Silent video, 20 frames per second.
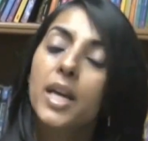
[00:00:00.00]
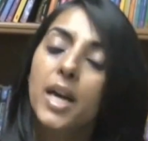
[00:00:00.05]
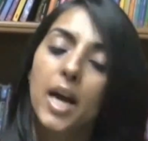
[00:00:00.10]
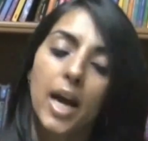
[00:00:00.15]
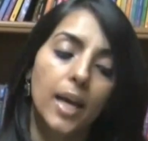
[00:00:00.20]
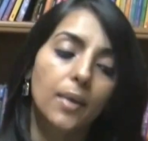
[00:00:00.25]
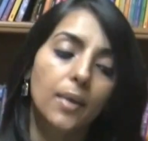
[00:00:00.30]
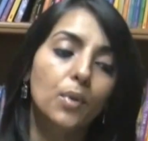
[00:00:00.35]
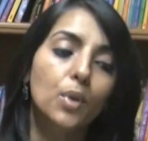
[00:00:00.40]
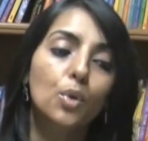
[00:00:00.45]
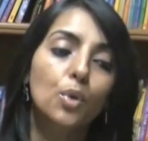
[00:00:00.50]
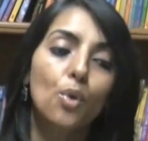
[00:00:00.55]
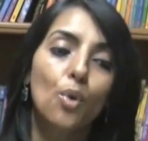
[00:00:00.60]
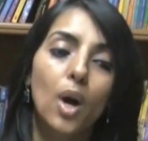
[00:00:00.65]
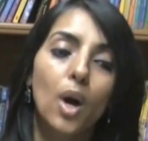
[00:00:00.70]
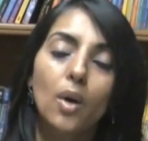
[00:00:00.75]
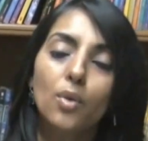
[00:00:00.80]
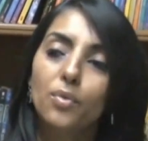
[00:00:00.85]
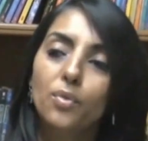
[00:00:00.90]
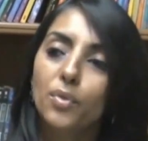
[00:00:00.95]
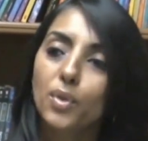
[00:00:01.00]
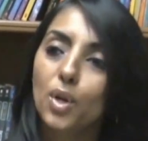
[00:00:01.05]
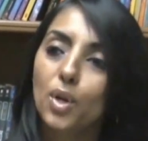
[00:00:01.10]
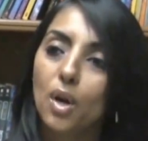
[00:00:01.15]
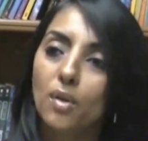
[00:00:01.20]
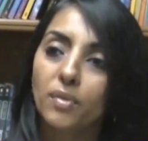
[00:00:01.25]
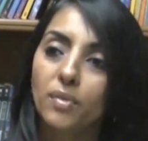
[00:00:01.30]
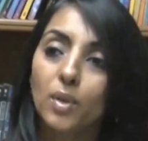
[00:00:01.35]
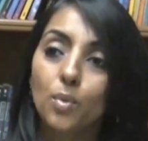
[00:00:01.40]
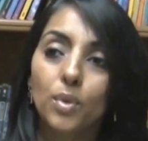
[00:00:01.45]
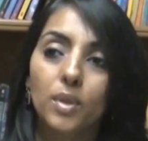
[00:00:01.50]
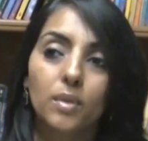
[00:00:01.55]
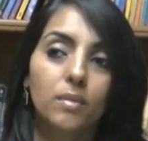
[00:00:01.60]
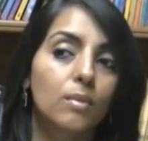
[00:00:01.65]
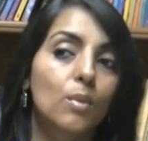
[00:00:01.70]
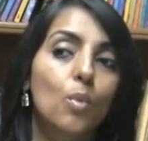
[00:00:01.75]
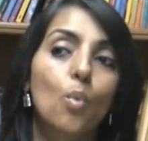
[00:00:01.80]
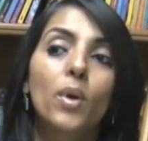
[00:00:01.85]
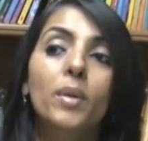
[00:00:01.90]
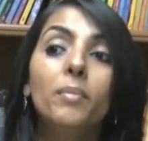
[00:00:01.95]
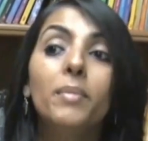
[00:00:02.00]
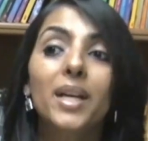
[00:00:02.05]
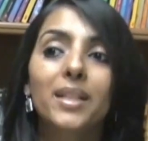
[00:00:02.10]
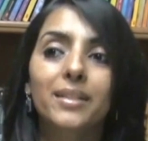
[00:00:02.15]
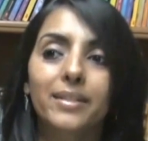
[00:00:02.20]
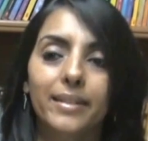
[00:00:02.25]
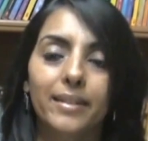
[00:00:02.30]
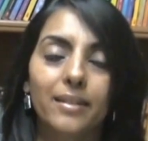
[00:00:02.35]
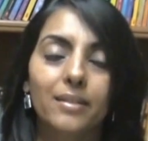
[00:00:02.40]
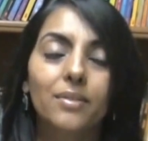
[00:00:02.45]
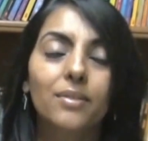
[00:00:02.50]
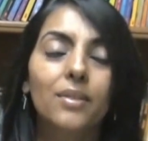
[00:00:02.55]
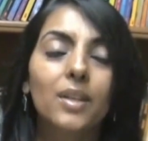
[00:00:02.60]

I would go out for coffee with myself.